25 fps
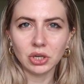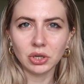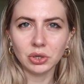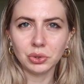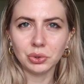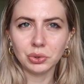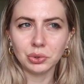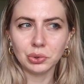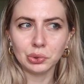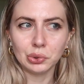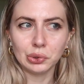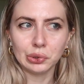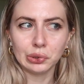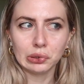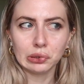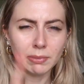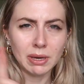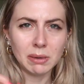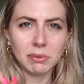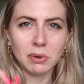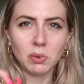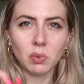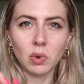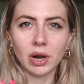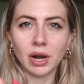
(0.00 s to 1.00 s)
code.
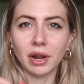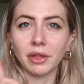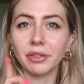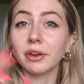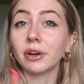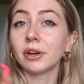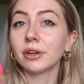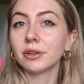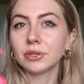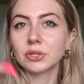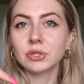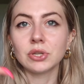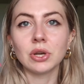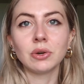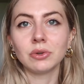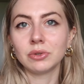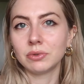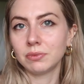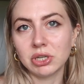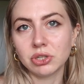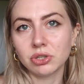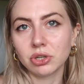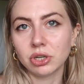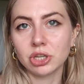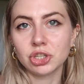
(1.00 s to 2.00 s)
Maybe one other. So
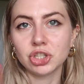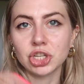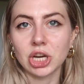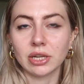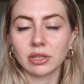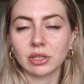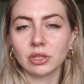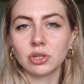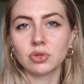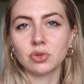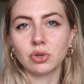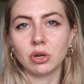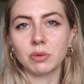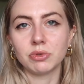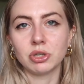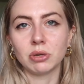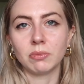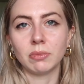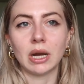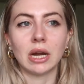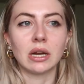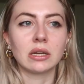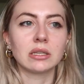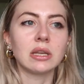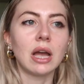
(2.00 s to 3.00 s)
be sure to check the description
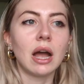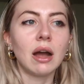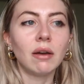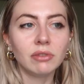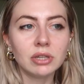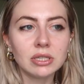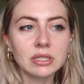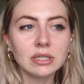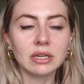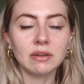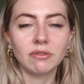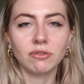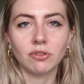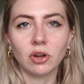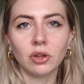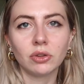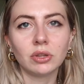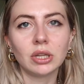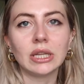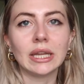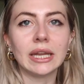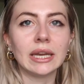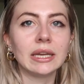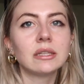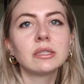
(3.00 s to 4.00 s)
box, obviously for all
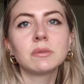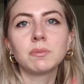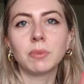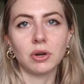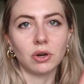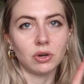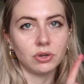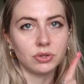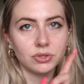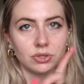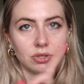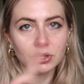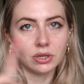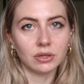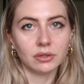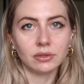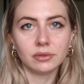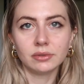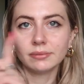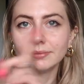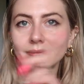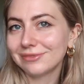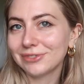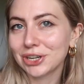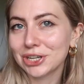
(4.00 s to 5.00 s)
the links, but
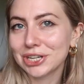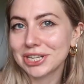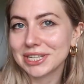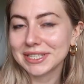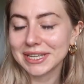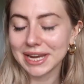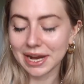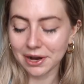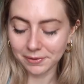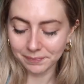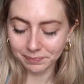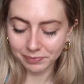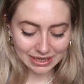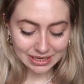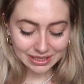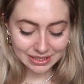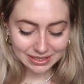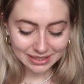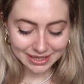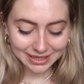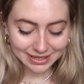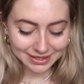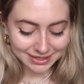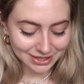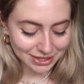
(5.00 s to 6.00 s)
also for a discount.
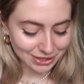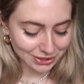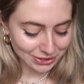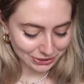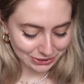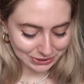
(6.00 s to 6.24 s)
This is the